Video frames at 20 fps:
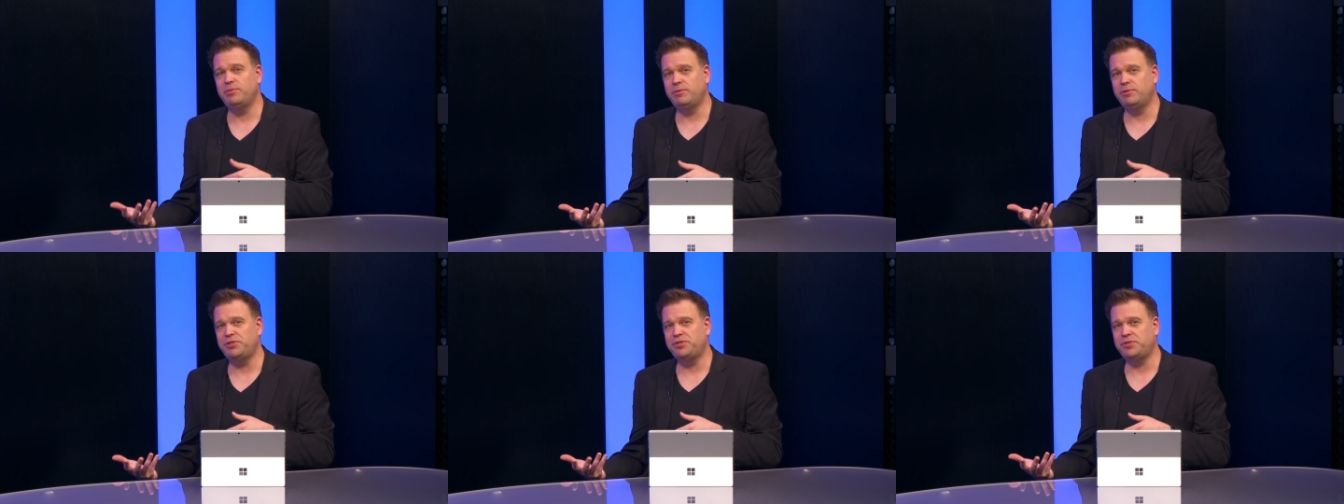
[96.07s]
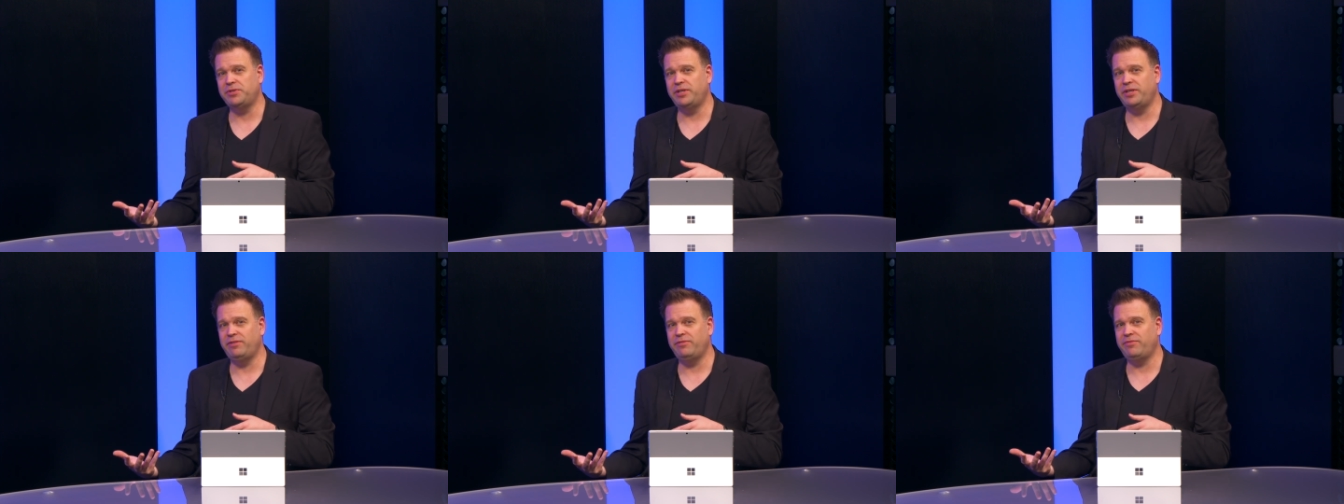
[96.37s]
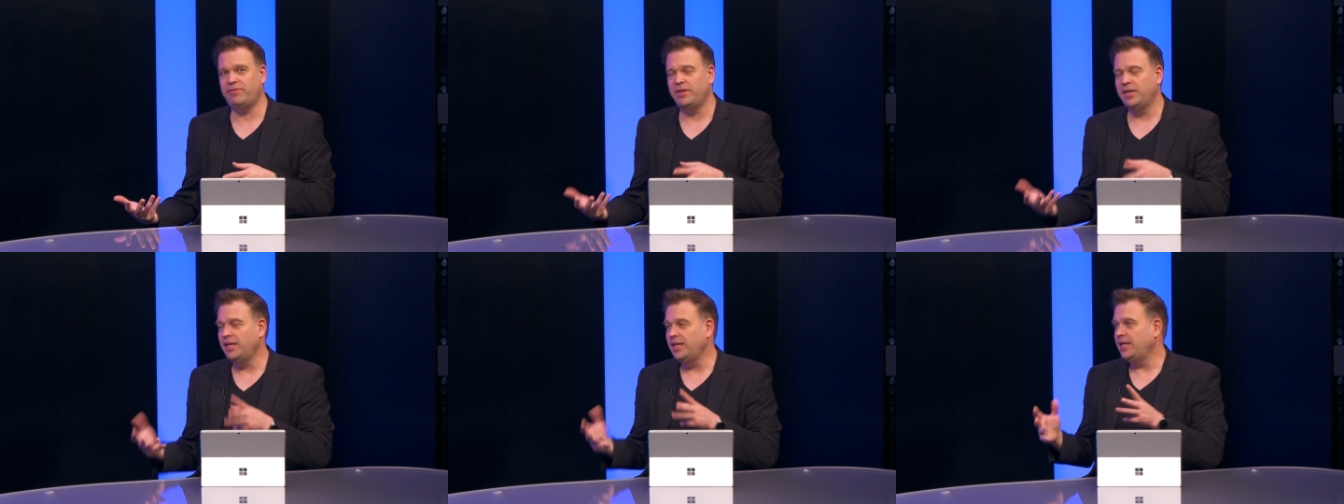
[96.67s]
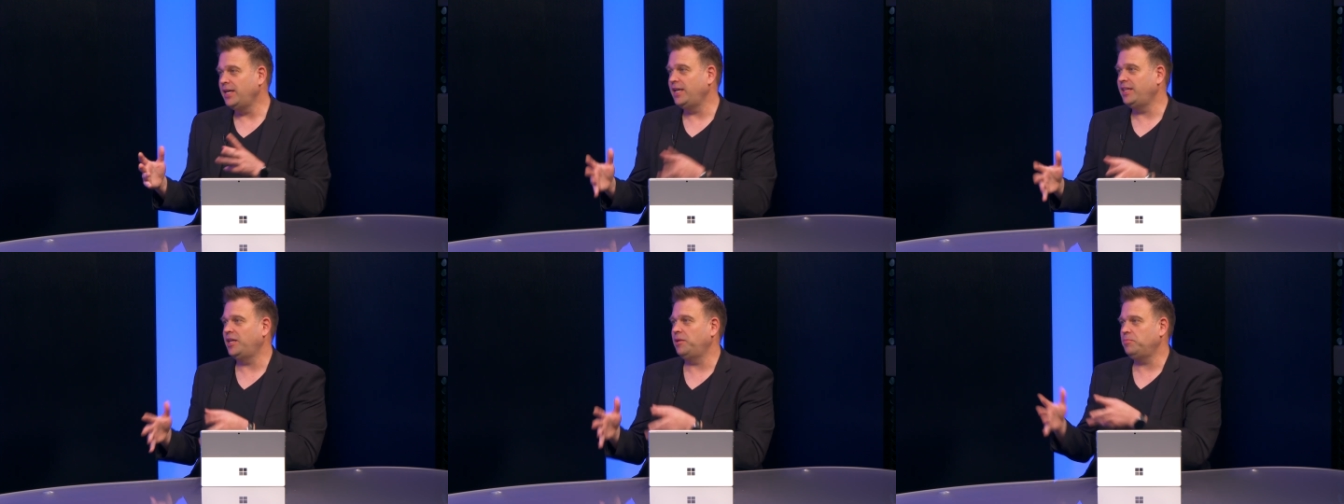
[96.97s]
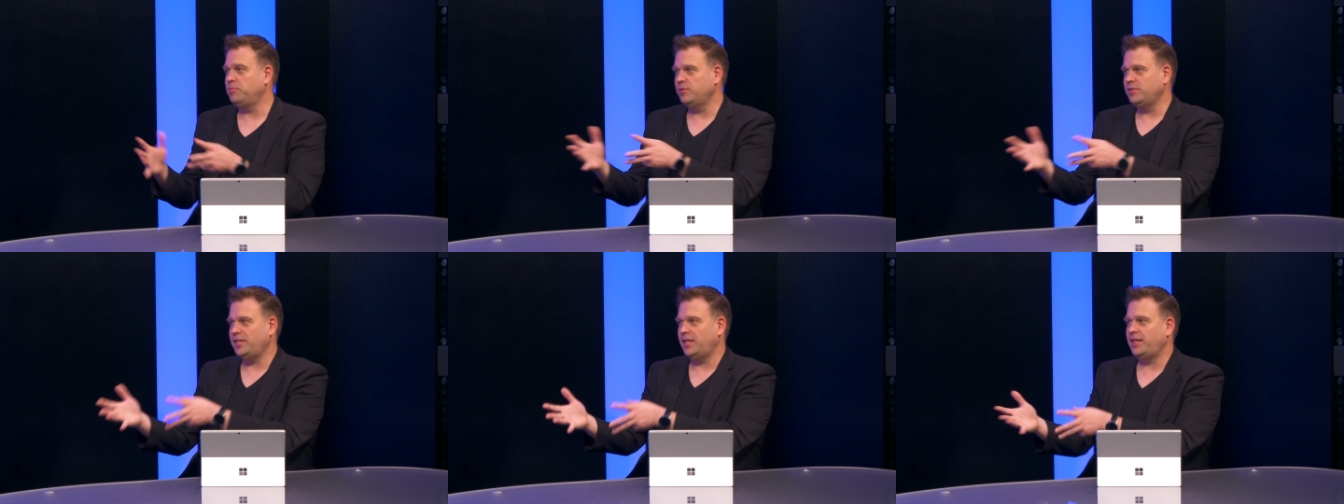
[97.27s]
we retrieve and then
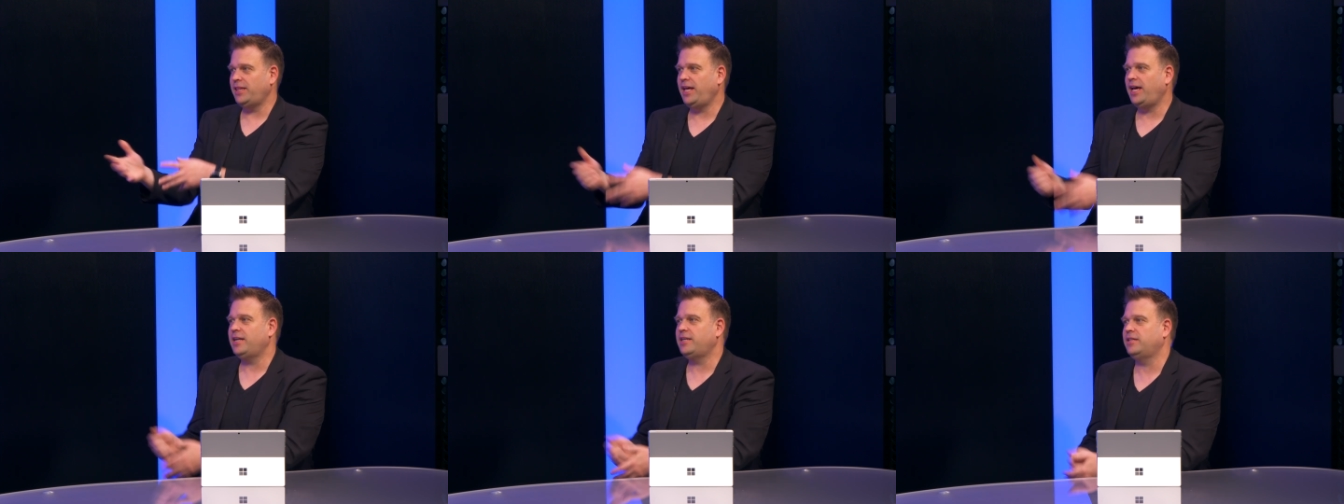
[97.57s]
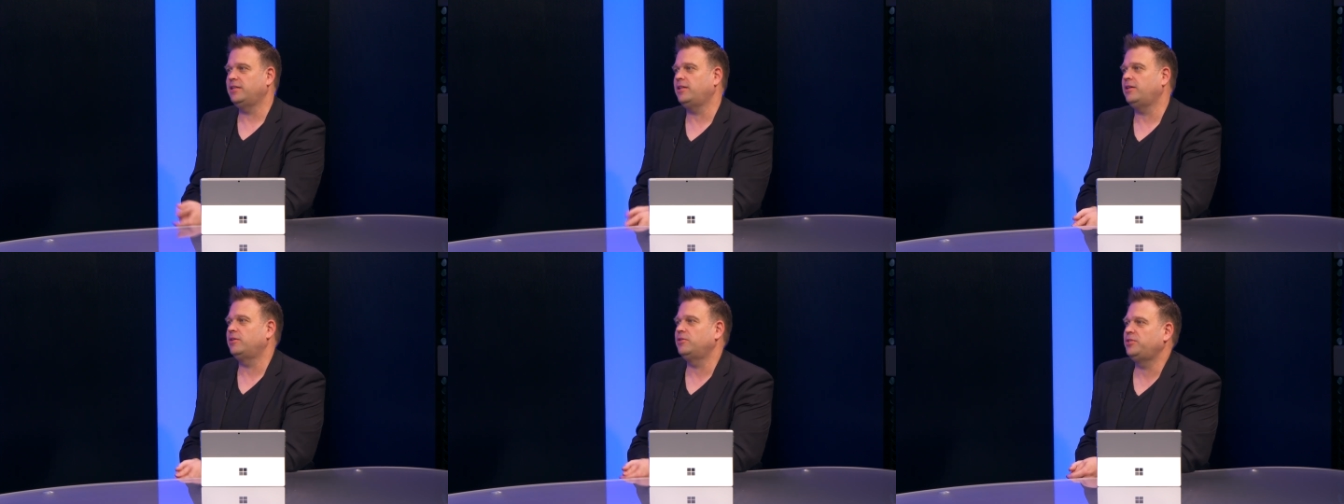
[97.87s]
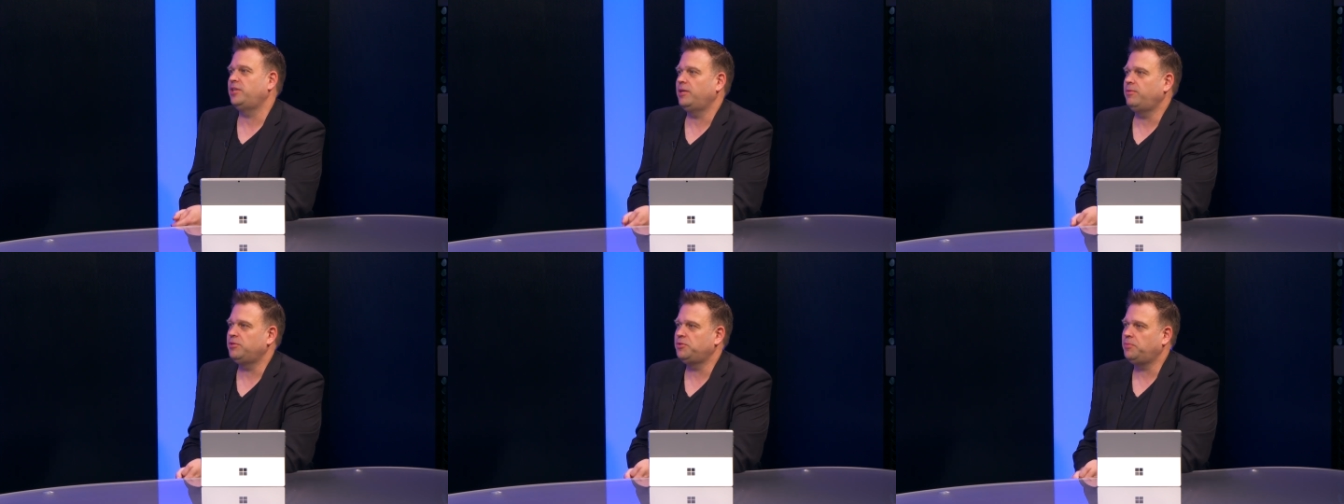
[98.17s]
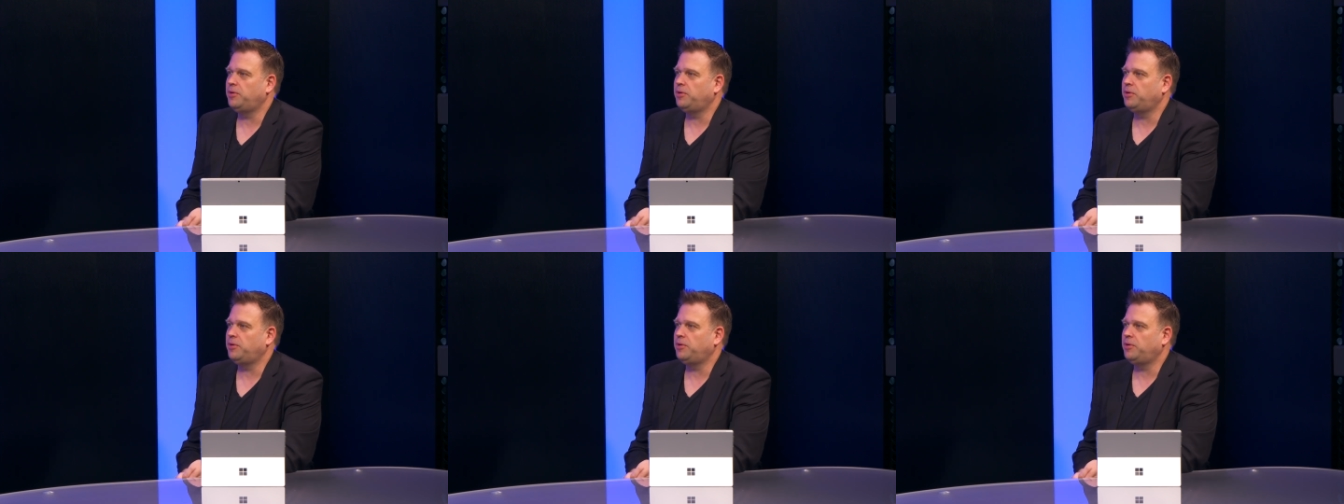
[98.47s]
present that to the large language